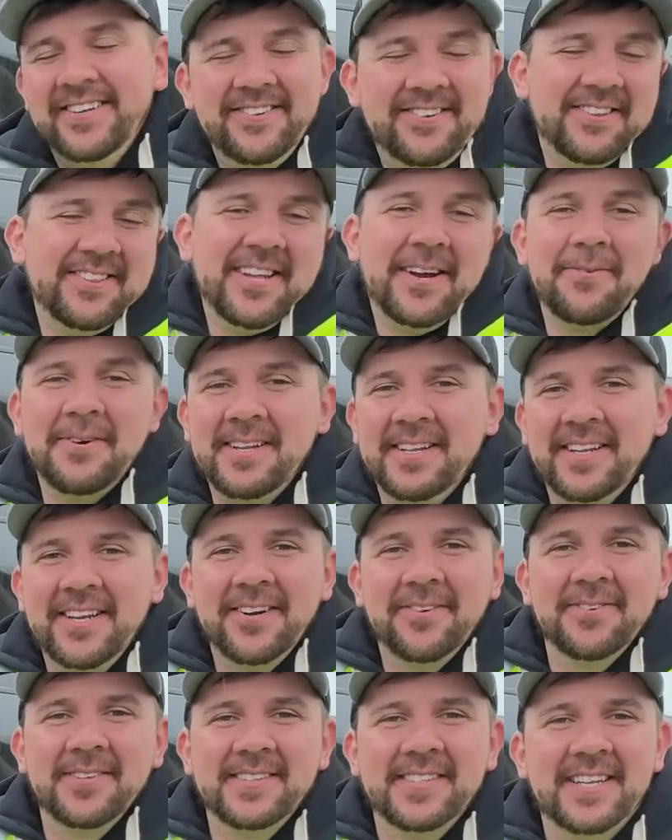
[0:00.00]
you thought we, you
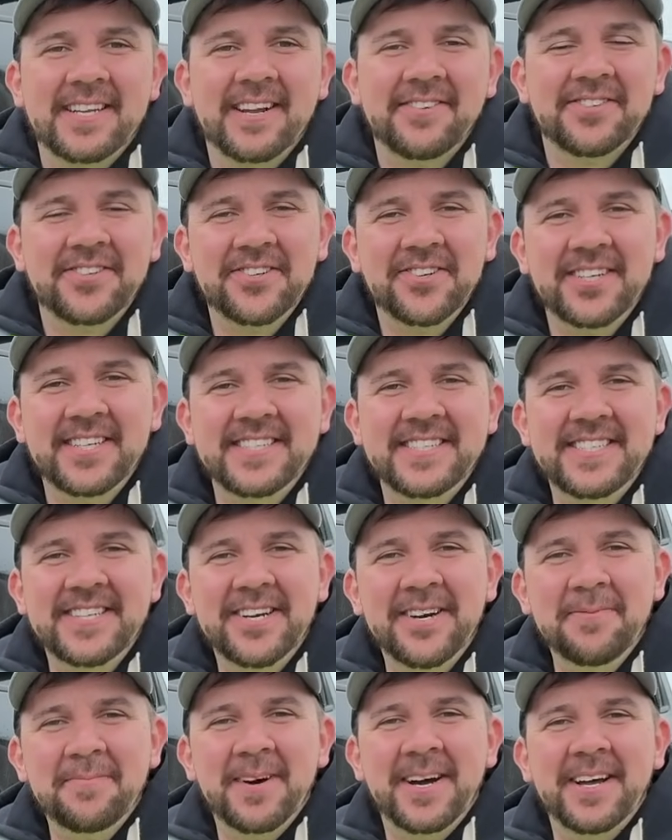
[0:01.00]
know, didn't have to do a good
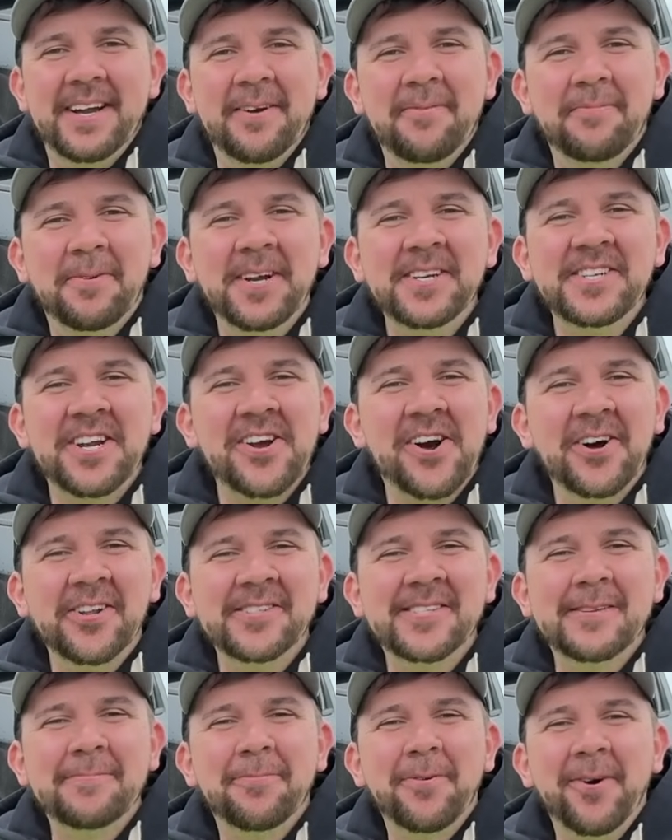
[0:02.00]
deal? But appreciate all
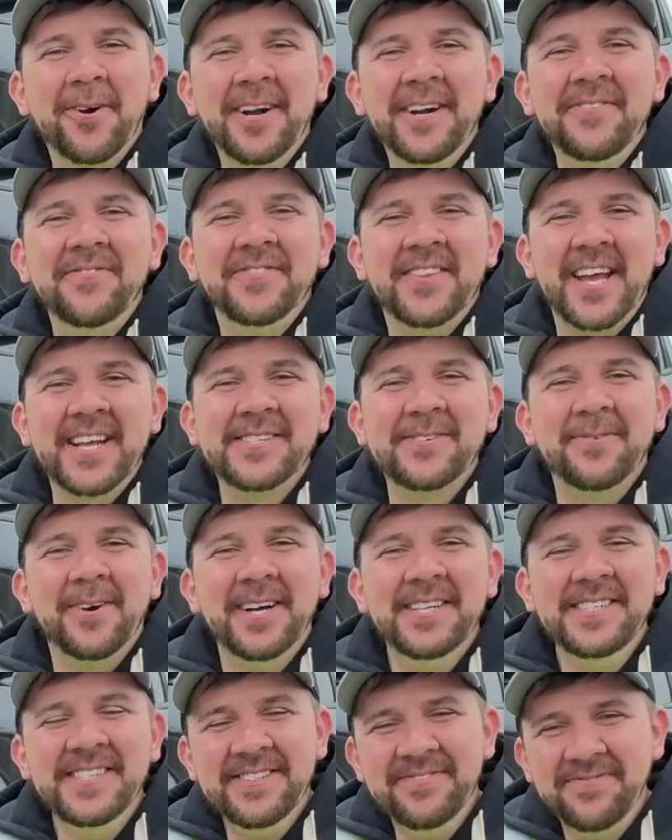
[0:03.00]
the support. Thanks for
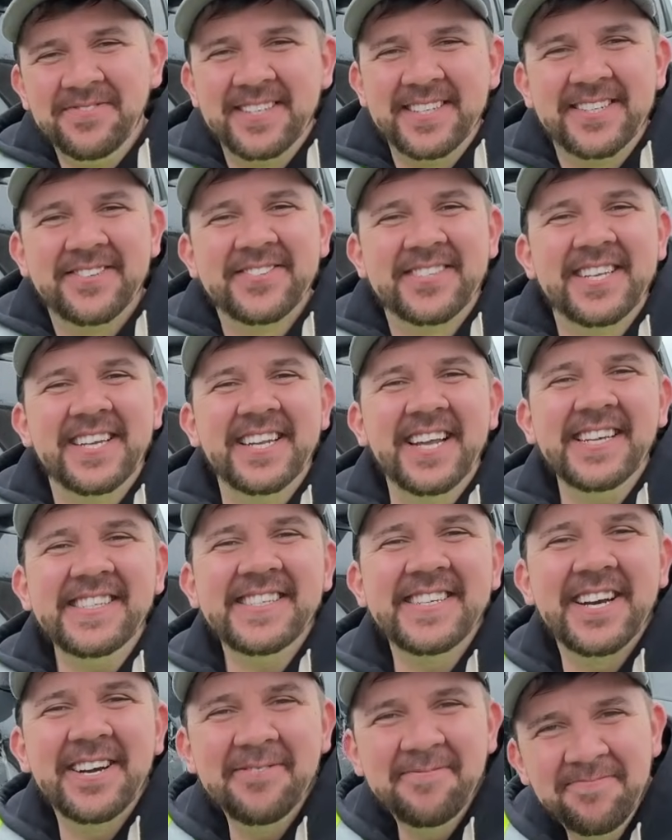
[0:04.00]
watching. See you
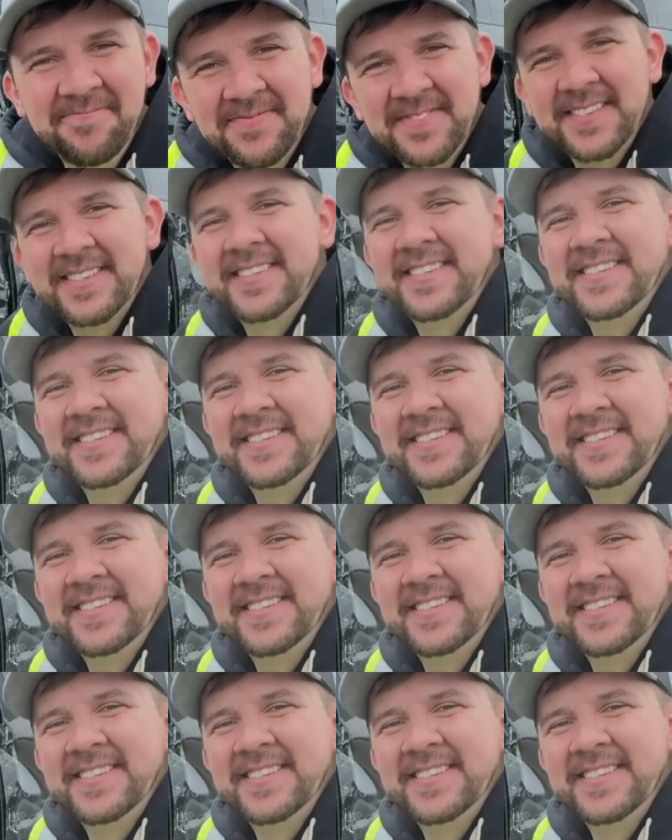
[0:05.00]
next time.